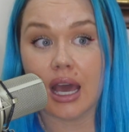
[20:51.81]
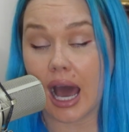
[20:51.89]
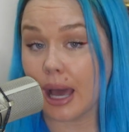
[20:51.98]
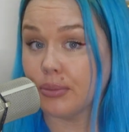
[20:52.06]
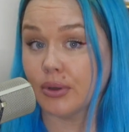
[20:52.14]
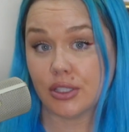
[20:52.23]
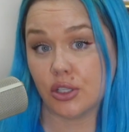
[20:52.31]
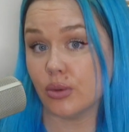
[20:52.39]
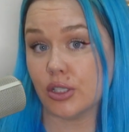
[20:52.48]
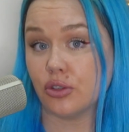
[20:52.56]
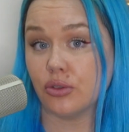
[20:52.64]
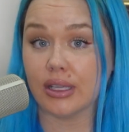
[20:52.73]
I put 2
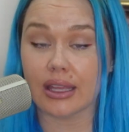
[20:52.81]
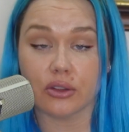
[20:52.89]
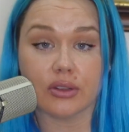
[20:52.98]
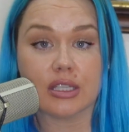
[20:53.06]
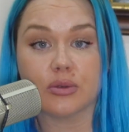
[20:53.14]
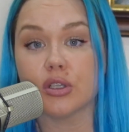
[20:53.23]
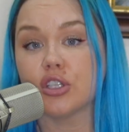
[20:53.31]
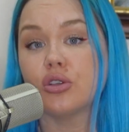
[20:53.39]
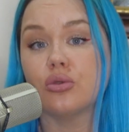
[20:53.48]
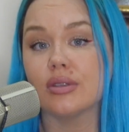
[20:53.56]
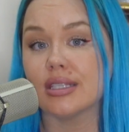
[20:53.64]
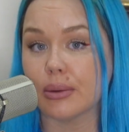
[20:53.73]
and 2 together. These were
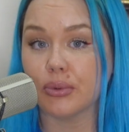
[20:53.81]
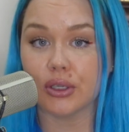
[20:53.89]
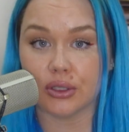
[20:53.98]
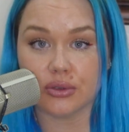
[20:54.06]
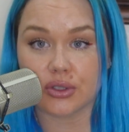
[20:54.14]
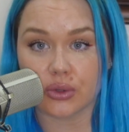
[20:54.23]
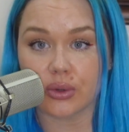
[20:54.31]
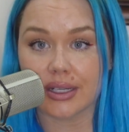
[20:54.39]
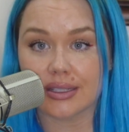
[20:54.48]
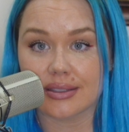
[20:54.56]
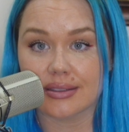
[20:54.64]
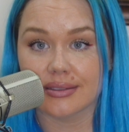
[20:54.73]
2 separate news
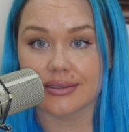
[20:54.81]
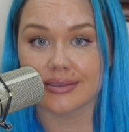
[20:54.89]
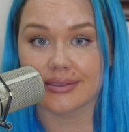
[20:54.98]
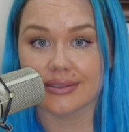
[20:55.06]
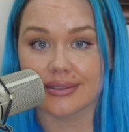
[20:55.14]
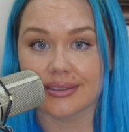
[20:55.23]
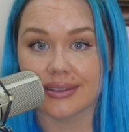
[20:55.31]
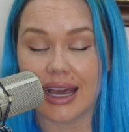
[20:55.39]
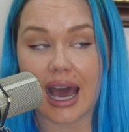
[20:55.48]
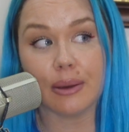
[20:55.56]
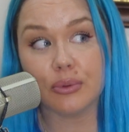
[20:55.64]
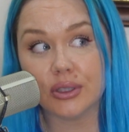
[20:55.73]
stories.
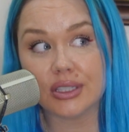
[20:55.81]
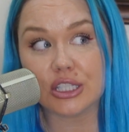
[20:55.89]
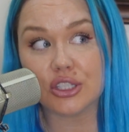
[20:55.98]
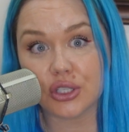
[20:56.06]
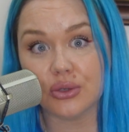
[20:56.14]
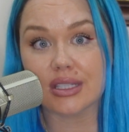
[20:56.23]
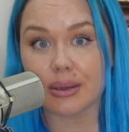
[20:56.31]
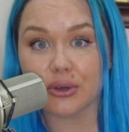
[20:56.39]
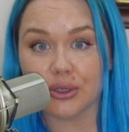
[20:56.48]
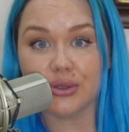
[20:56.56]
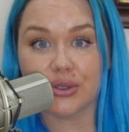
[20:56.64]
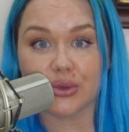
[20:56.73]
I put these 2 separate
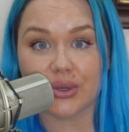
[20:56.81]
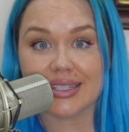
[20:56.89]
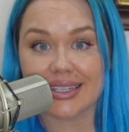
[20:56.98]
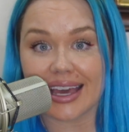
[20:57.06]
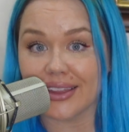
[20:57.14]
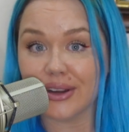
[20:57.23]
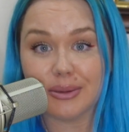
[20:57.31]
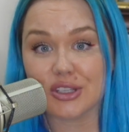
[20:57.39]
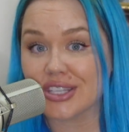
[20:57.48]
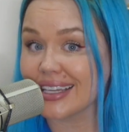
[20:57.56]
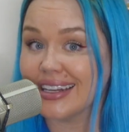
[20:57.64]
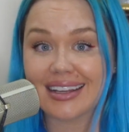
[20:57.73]
news stories together. I'm
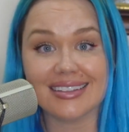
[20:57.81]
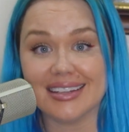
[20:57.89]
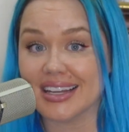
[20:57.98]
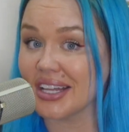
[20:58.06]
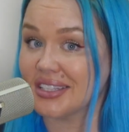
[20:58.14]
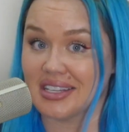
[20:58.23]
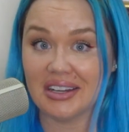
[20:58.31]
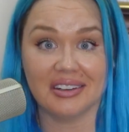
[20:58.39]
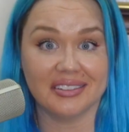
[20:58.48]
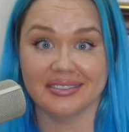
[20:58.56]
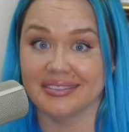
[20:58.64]
just connecting dots here.